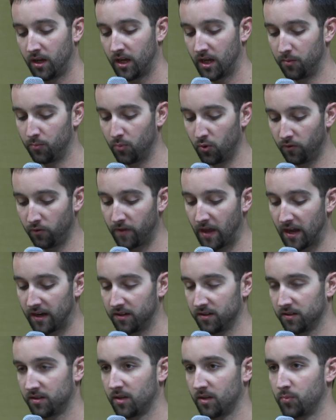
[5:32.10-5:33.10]
and move that
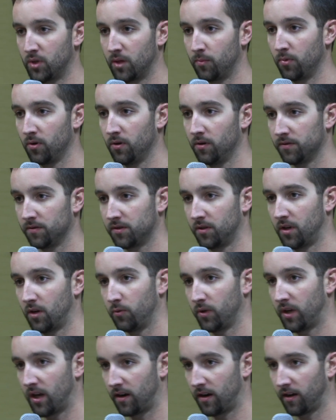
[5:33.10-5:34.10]
into September. So
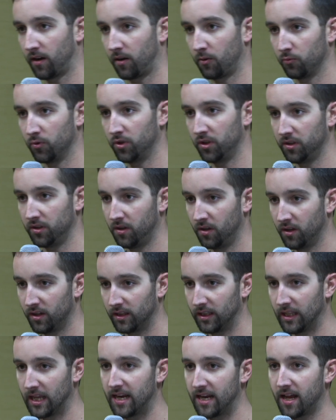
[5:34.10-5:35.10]
now we kind of got a really
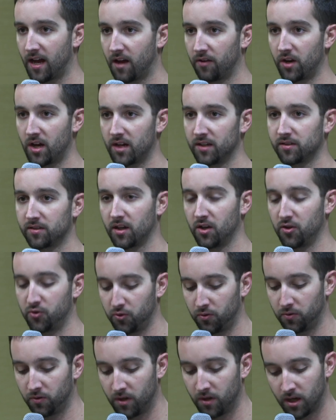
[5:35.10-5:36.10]
laid out nice
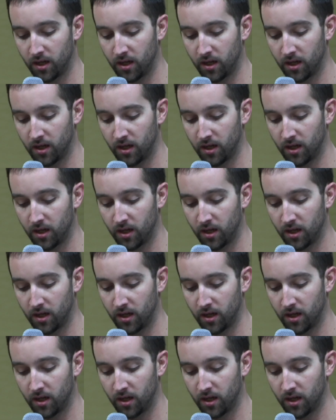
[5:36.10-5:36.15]
schedule